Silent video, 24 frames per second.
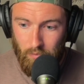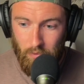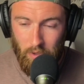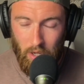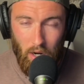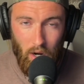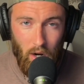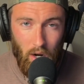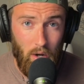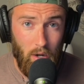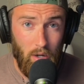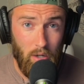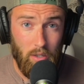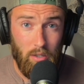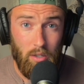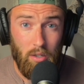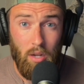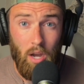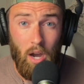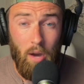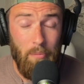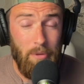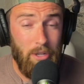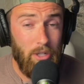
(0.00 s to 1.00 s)
are
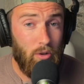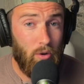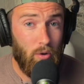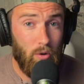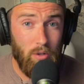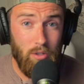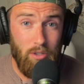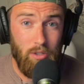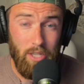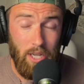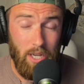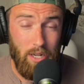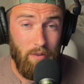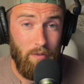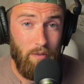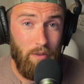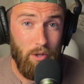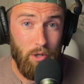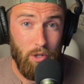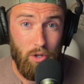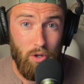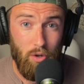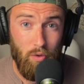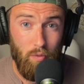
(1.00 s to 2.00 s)
coming towards the end of
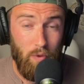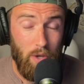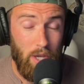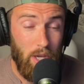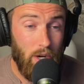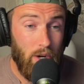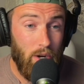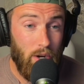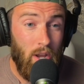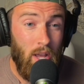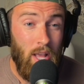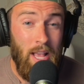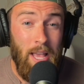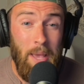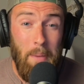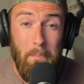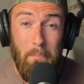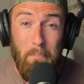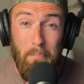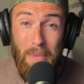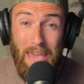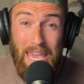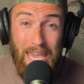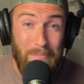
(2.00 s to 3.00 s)
their career.
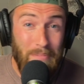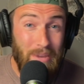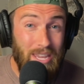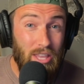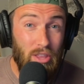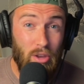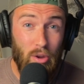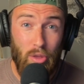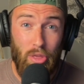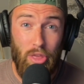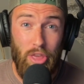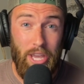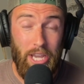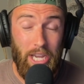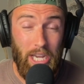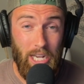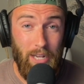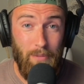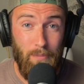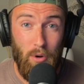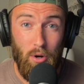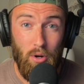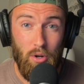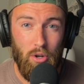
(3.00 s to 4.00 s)
Maybe they're
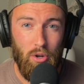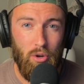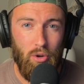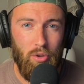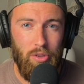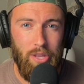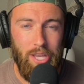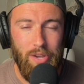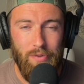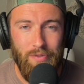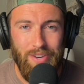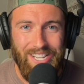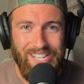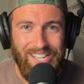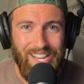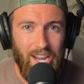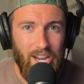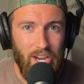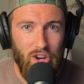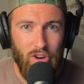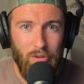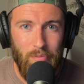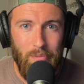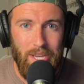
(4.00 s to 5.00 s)
thinking about early
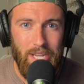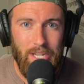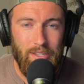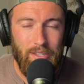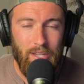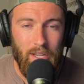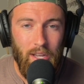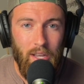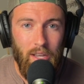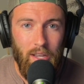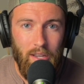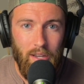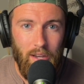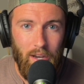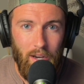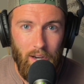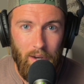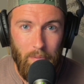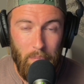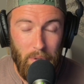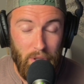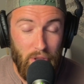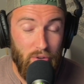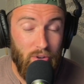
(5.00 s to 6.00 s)
retirement,
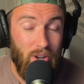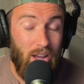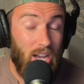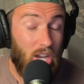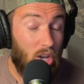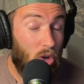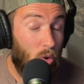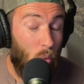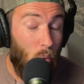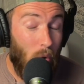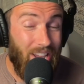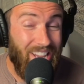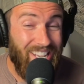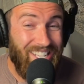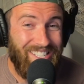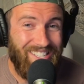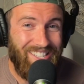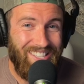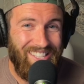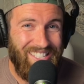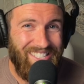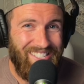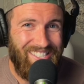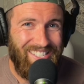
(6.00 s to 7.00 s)
uh, but they're not quite
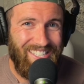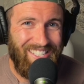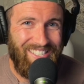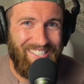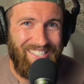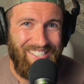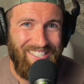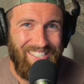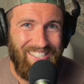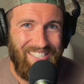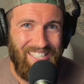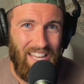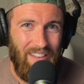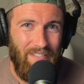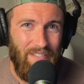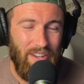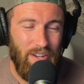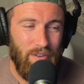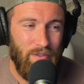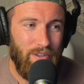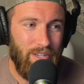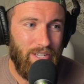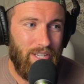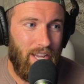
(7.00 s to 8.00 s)
to the
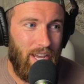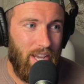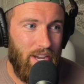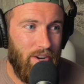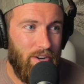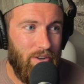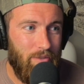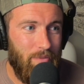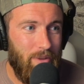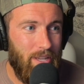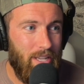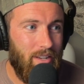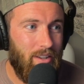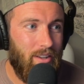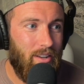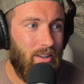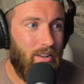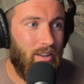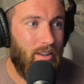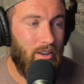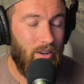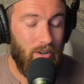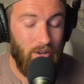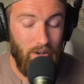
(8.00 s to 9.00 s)
sixty-seven of retirement
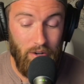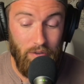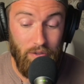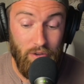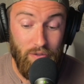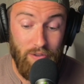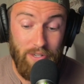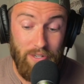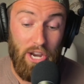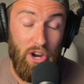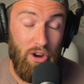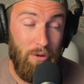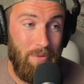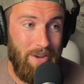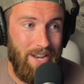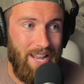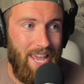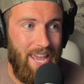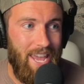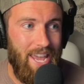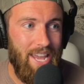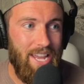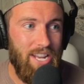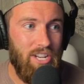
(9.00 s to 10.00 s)
or the retirement
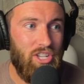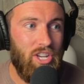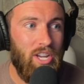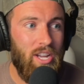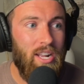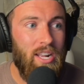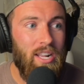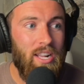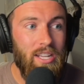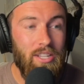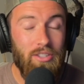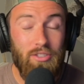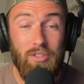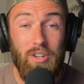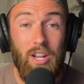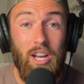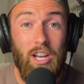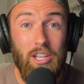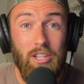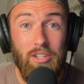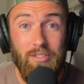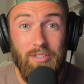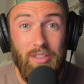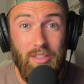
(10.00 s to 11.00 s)
age. And so
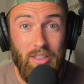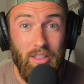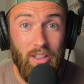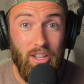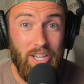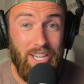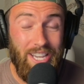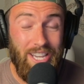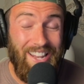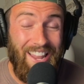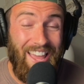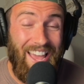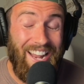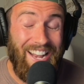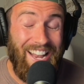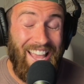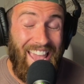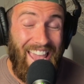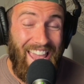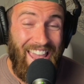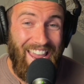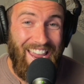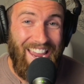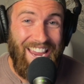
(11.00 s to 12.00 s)
now you're looking at
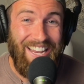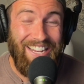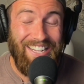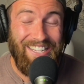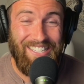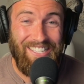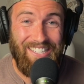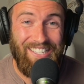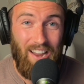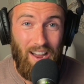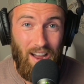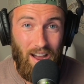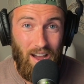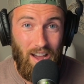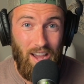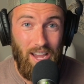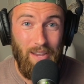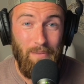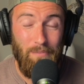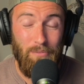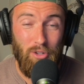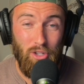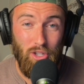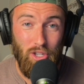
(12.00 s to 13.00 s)
eight
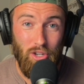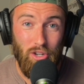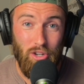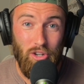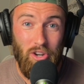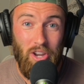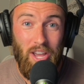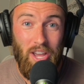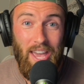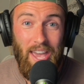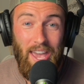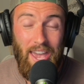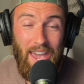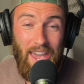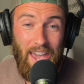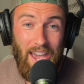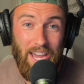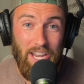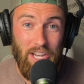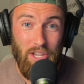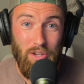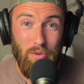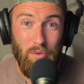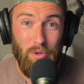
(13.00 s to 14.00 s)
times your
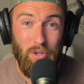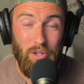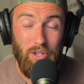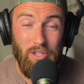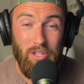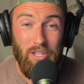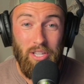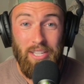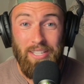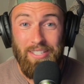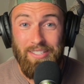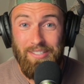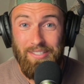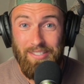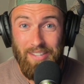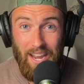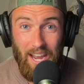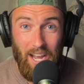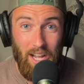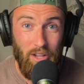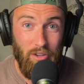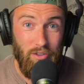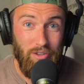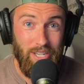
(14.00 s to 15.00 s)
annual
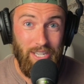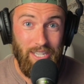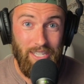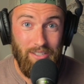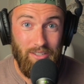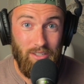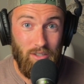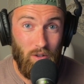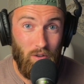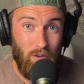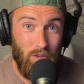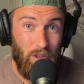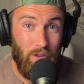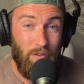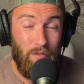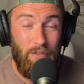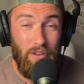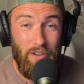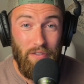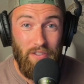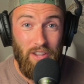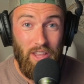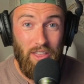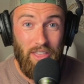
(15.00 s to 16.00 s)
salary. And so the
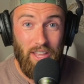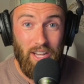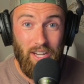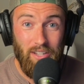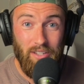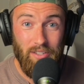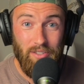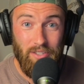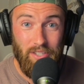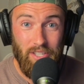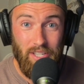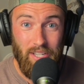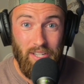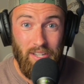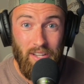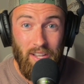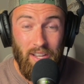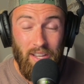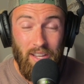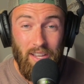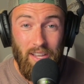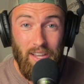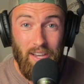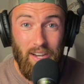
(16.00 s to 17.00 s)
fifty thousand
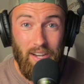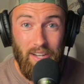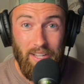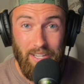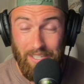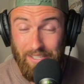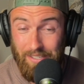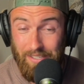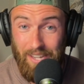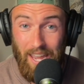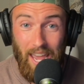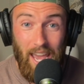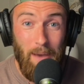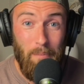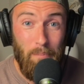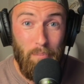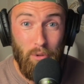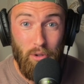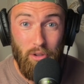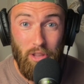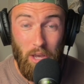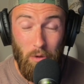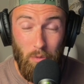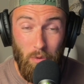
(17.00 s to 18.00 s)

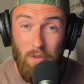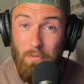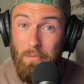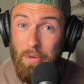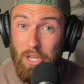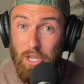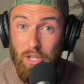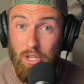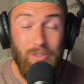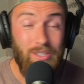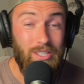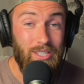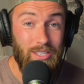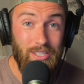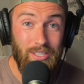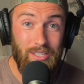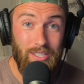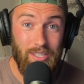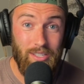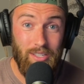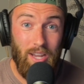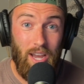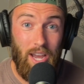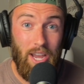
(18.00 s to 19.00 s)
example that we've been using
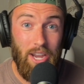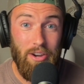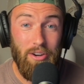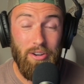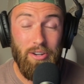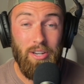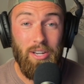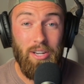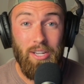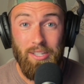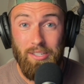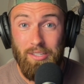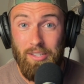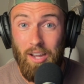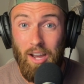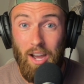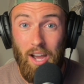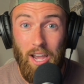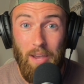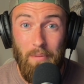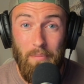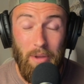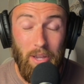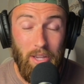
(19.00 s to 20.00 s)
this entire
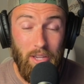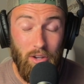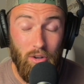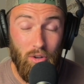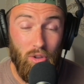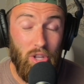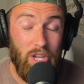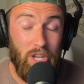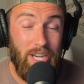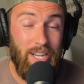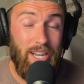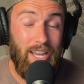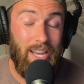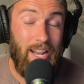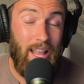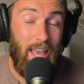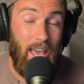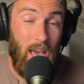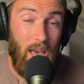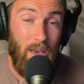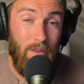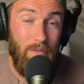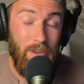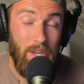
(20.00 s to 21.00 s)
time, you're looking at
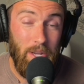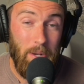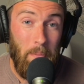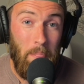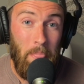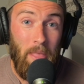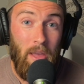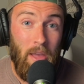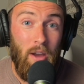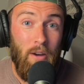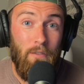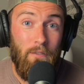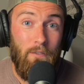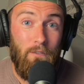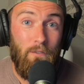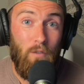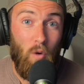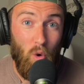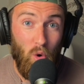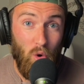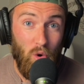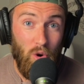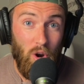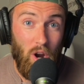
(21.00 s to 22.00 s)
having
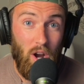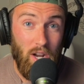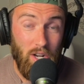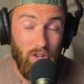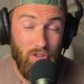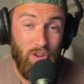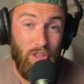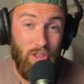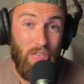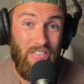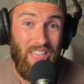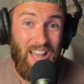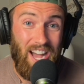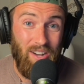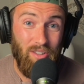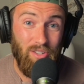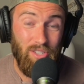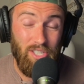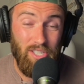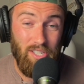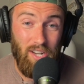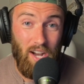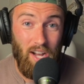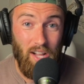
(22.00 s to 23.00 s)
four hundred
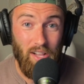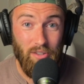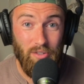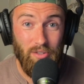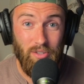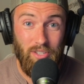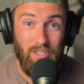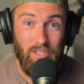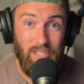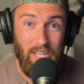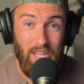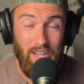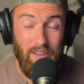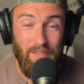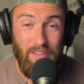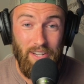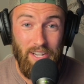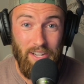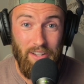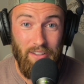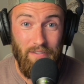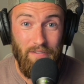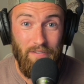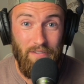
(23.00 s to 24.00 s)
thousand dollars
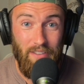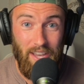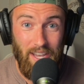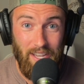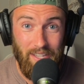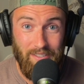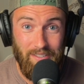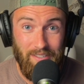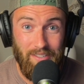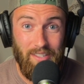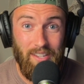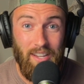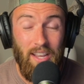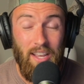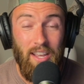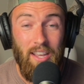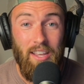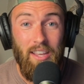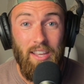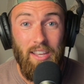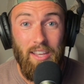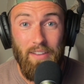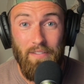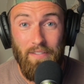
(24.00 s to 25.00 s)
saved and invest
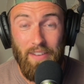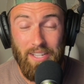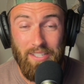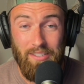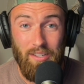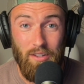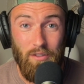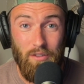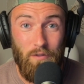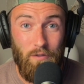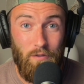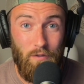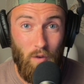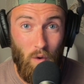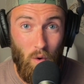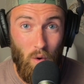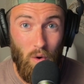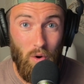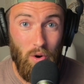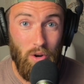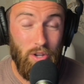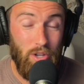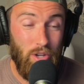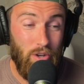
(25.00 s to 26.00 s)
invested
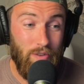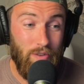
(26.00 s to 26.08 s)
for your